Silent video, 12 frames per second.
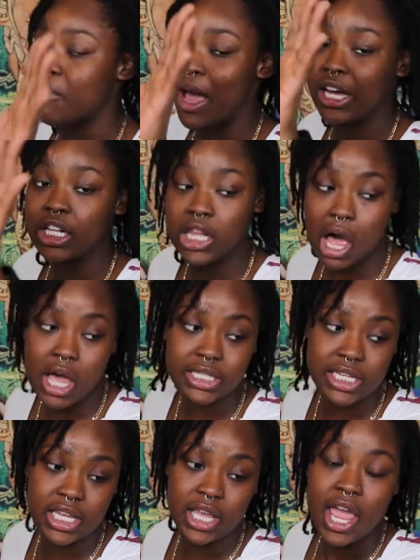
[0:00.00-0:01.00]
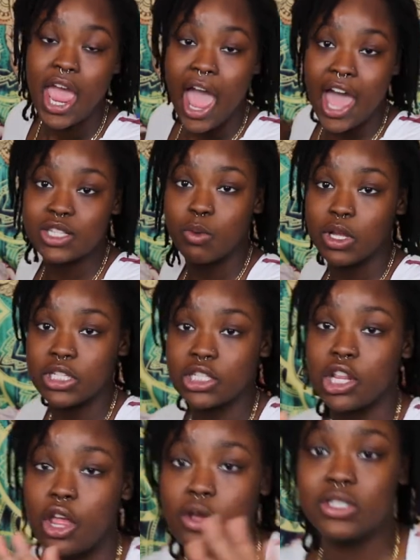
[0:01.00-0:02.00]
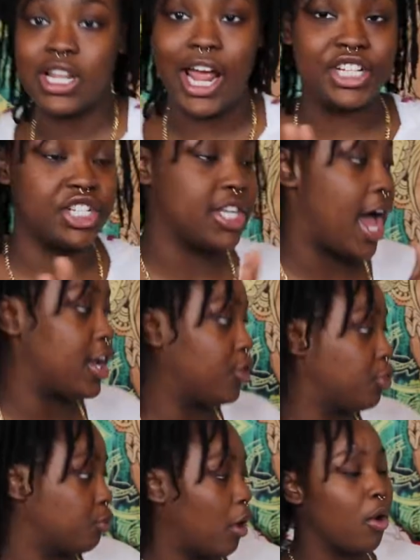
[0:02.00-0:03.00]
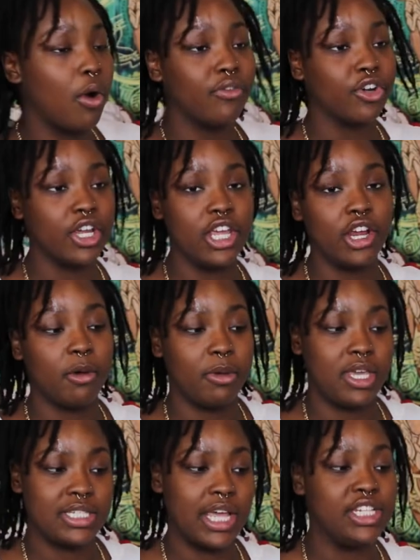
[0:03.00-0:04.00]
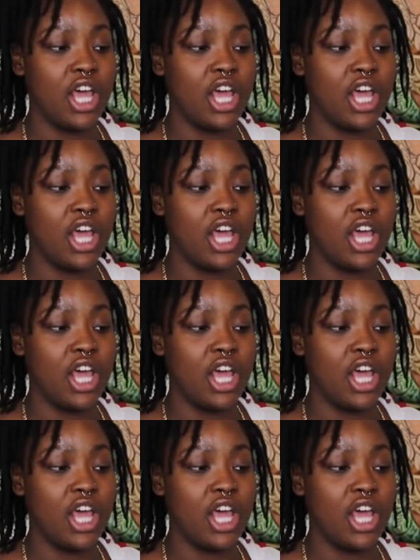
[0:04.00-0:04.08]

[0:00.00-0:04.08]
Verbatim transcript: from my closet, as well as clothes that I just kind of throw over here because I